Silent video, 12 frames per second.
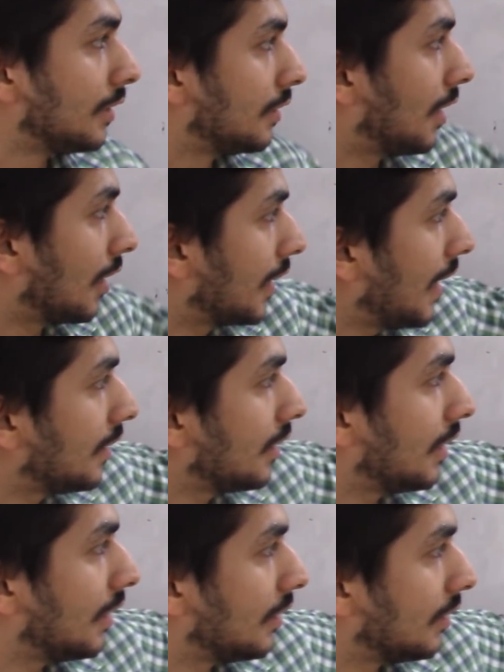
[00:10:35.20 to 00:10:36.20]
again,
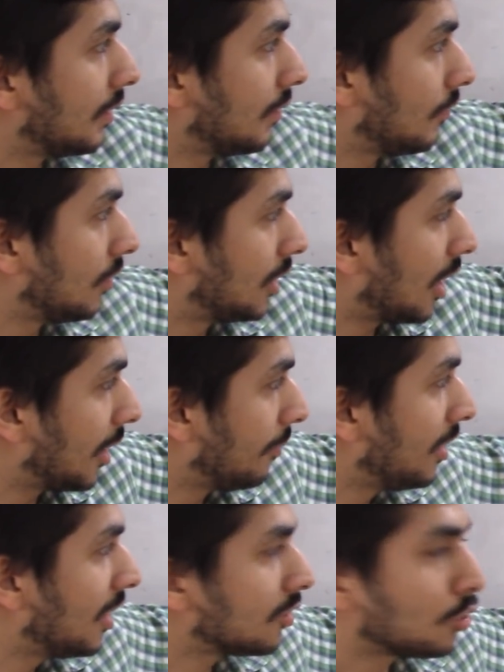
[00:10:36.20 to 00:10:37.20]
the the
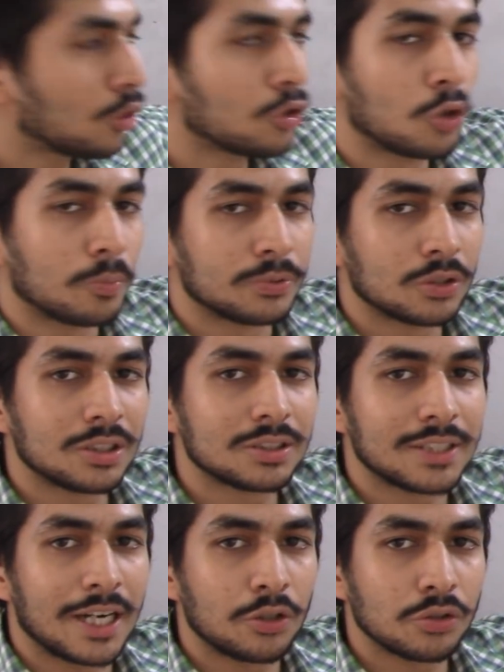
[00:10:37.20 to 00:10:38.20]
imidazole group, so
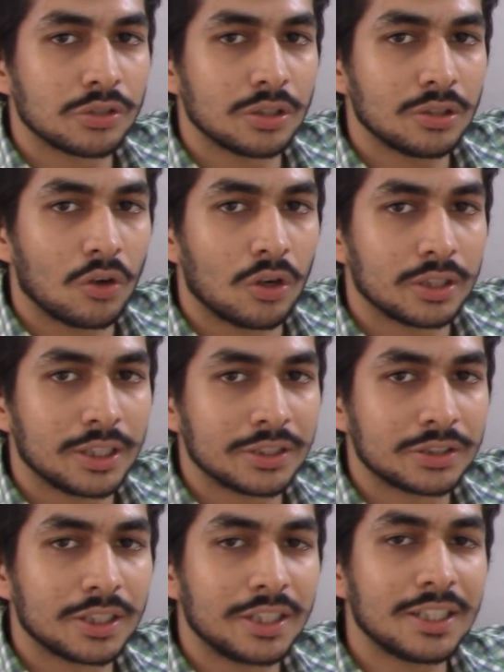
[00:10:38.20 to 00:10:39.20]
this nitrogen or the
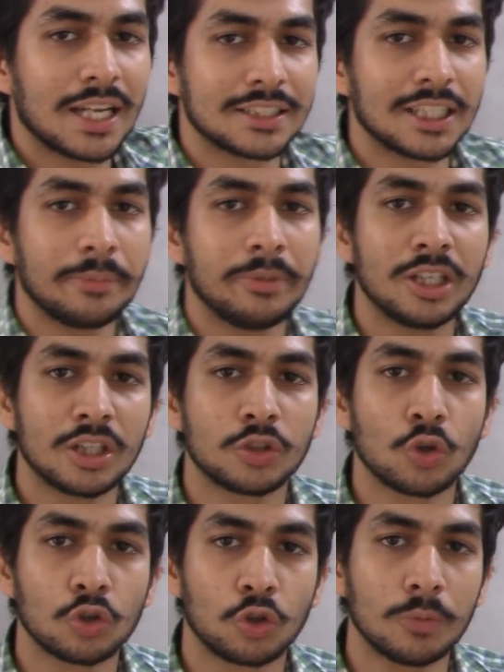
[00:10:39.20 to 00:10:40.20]
histidine has an
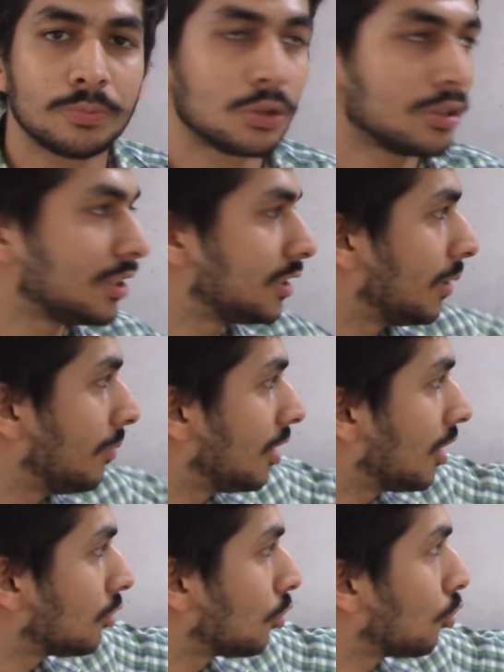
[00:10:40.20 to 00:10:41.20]
imidazole group, so this
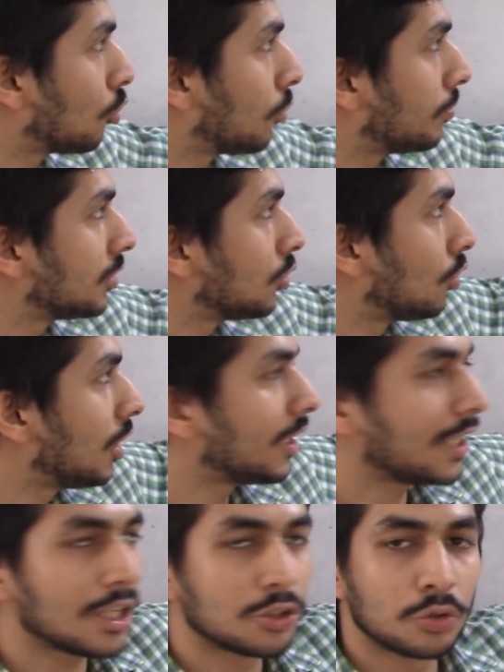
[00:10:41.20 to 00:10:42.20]
imidazole group is only
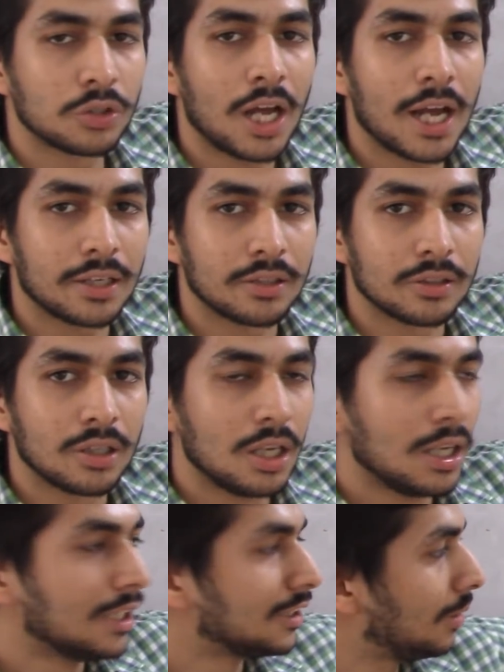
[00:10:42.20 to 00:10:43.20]
attached to the iron.
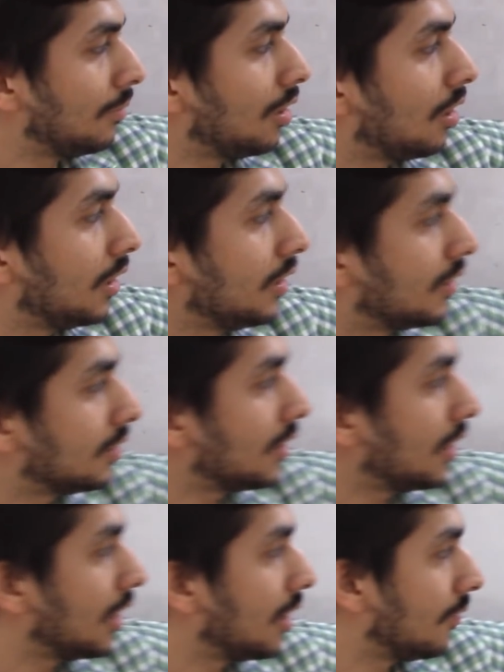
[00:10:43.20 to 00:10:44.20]
Similarly, there's
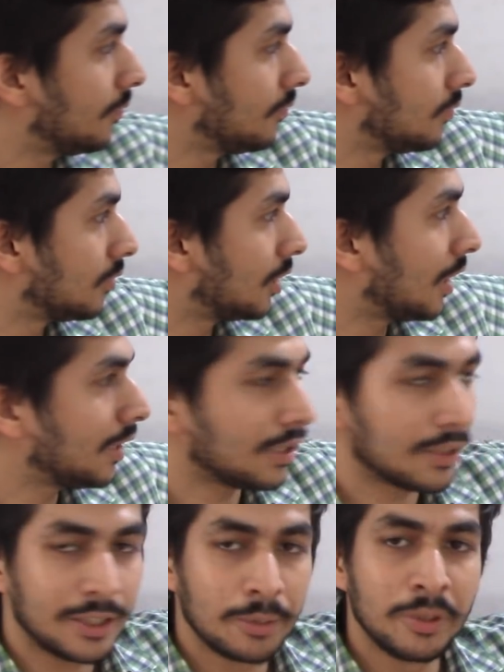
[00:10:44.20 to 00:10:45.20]
a the
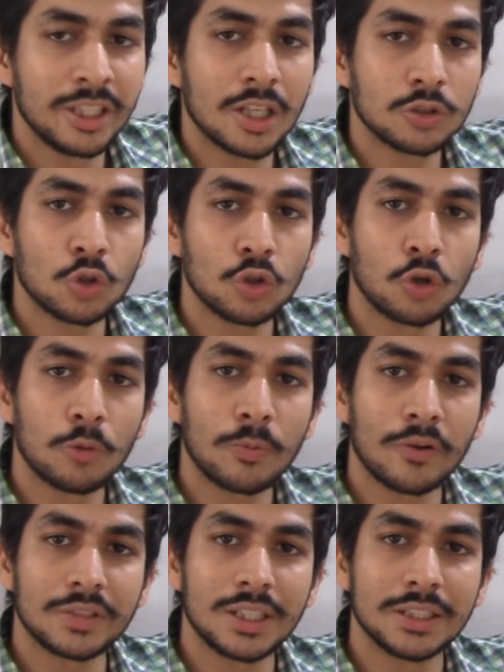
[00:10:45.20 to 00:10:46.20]
imidazole group
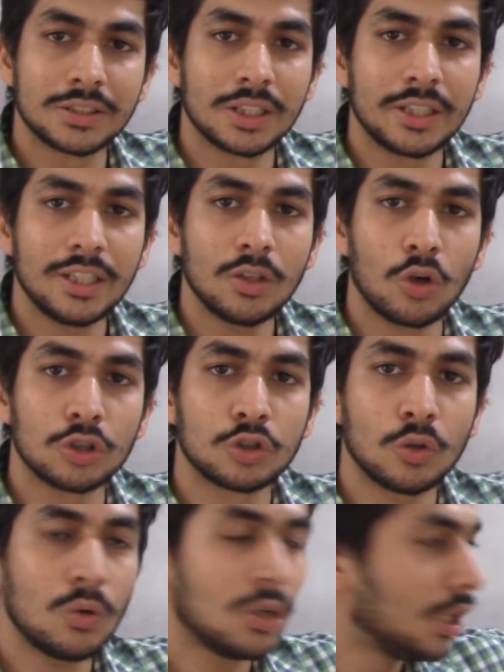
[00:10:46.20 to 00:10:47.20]
of the histidine
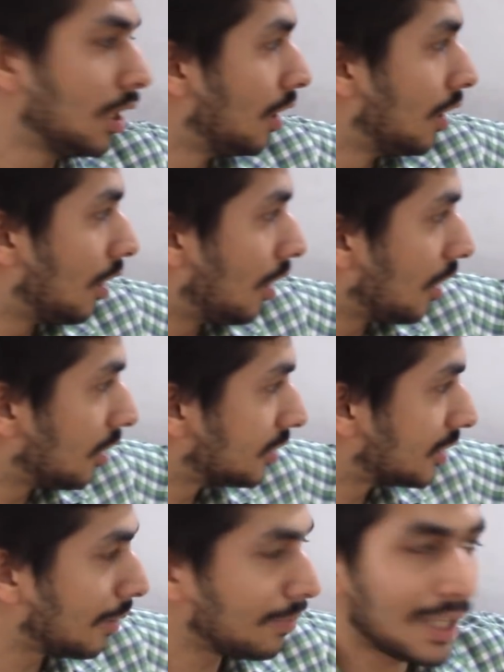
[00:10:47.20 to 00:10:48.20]
also Uh,
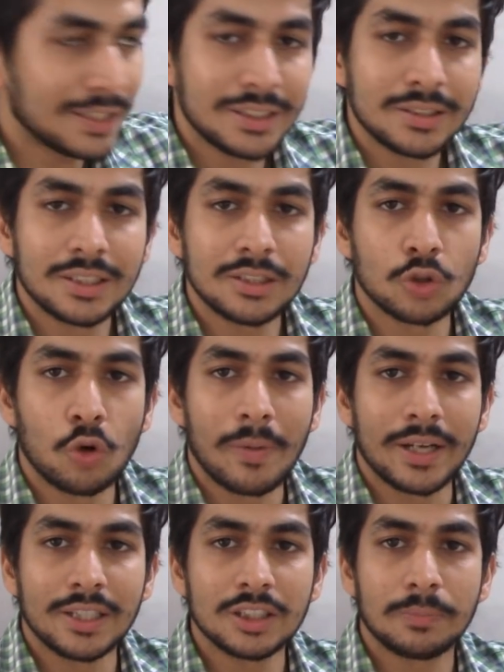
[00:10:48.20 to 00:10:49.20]
stabilizes this O
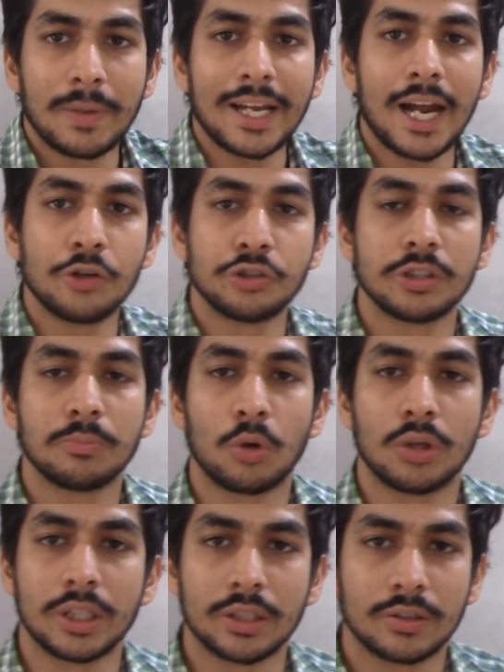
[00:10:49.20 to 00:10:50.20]
minus by hydrogen
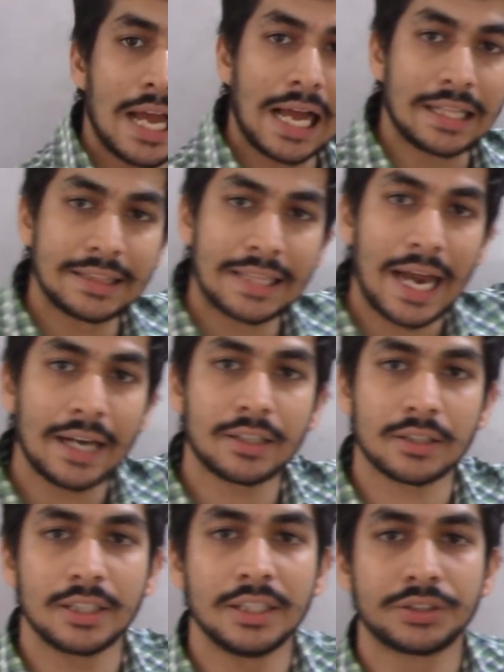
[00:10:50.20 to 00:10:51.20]
bonding, and
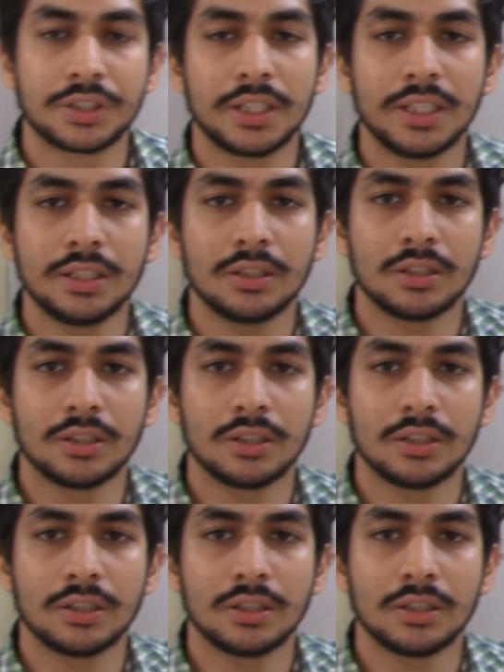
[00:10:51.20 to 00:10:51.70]
that histidine